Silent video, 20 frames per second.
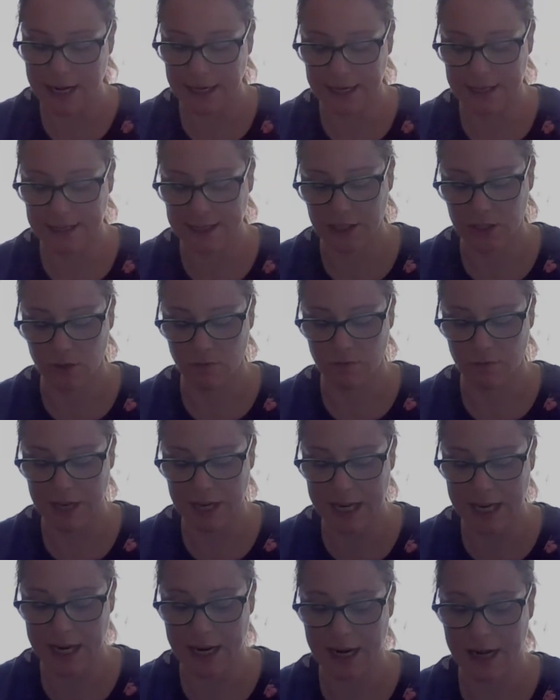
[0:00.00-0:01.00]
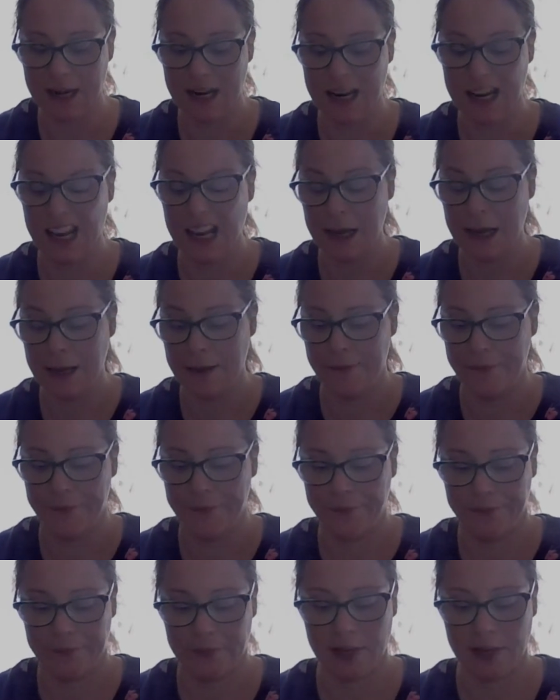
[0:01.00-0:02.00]
and easy to read,
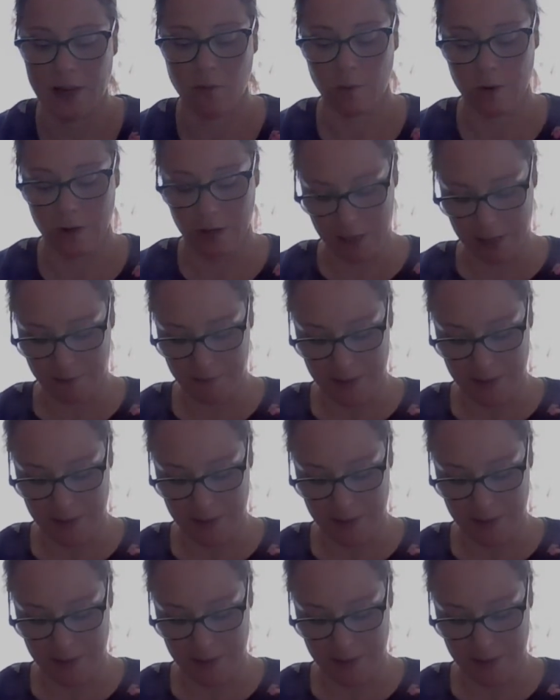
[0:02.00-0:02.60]
and work on